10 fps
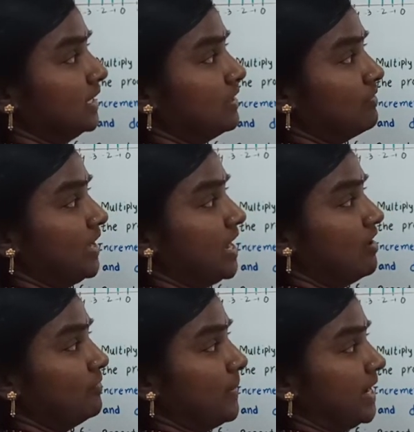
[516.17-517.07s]
the y
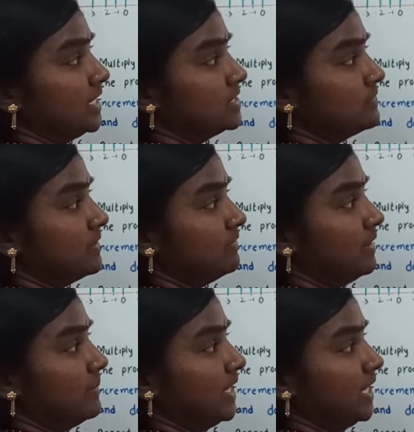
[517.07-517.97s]
of -1
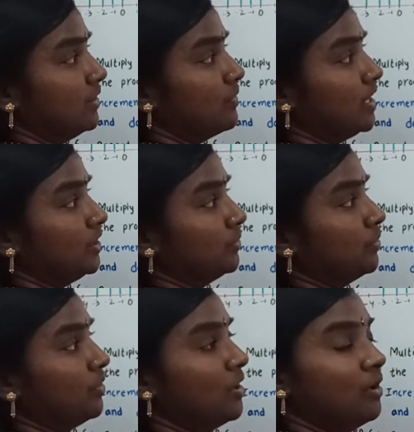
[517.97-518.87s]
will be equal to
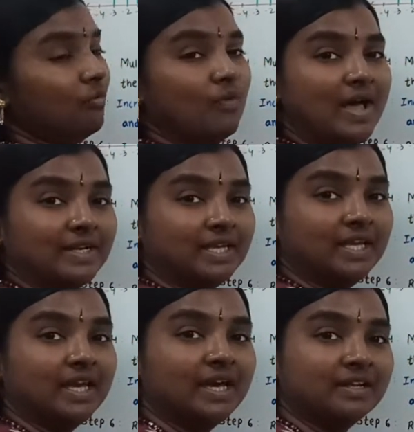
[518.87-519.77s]
1
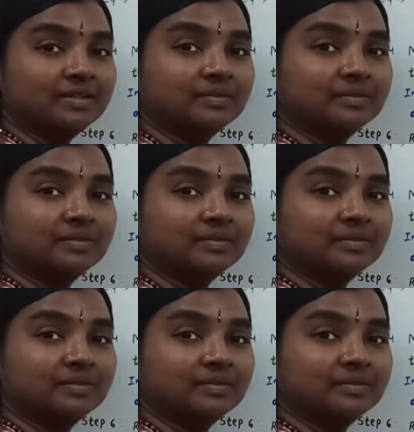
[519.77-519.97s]
here.